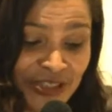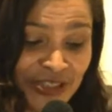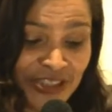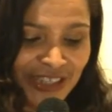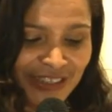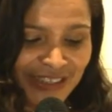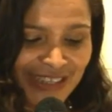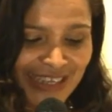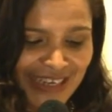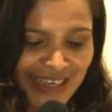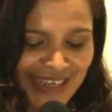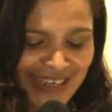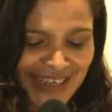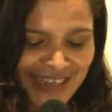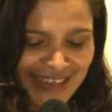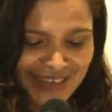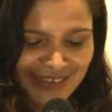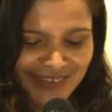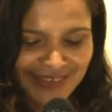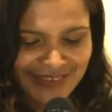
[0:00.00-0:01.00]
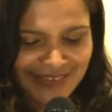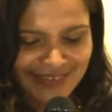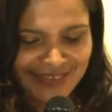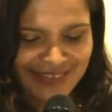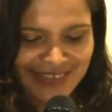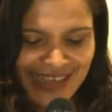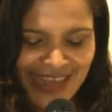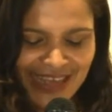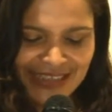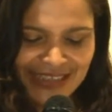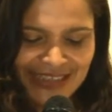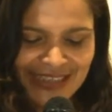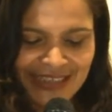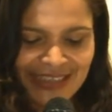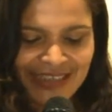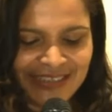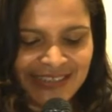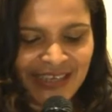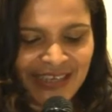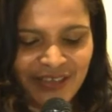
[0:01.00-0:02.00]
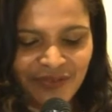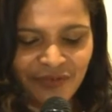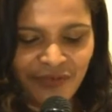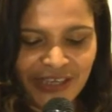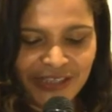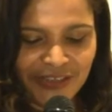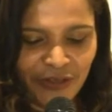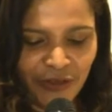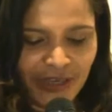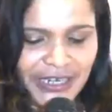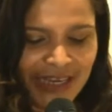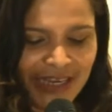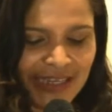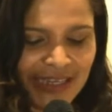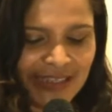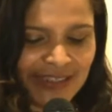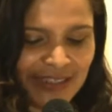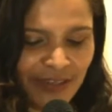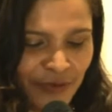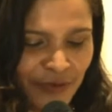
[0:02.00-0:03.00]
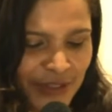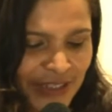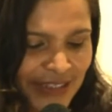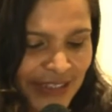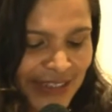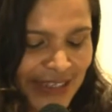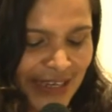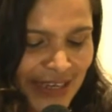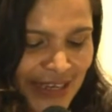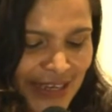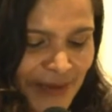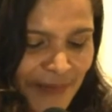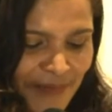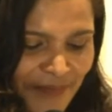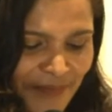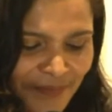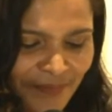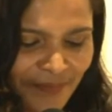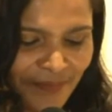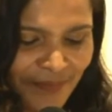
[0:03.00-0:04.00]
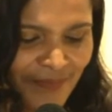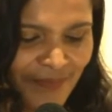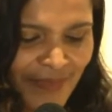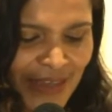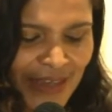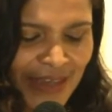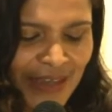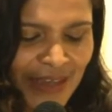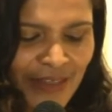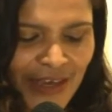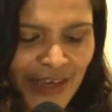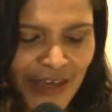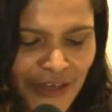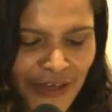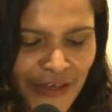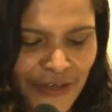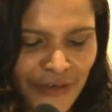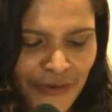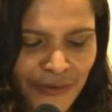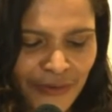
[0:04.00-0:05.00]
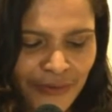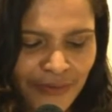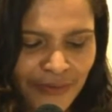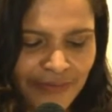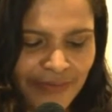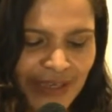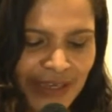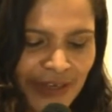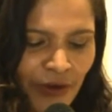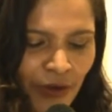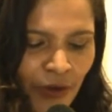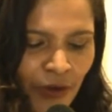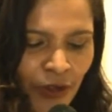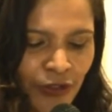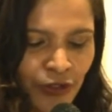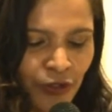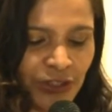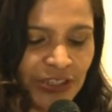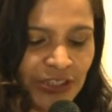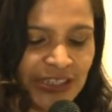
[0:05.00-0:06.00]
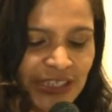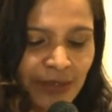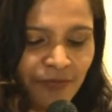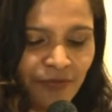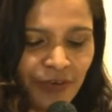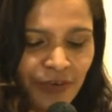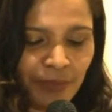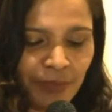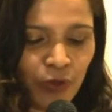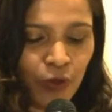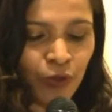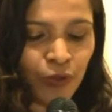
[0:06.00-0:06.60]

Ghanaian acted as the event organizer for this day. Thank you and all your team from Gold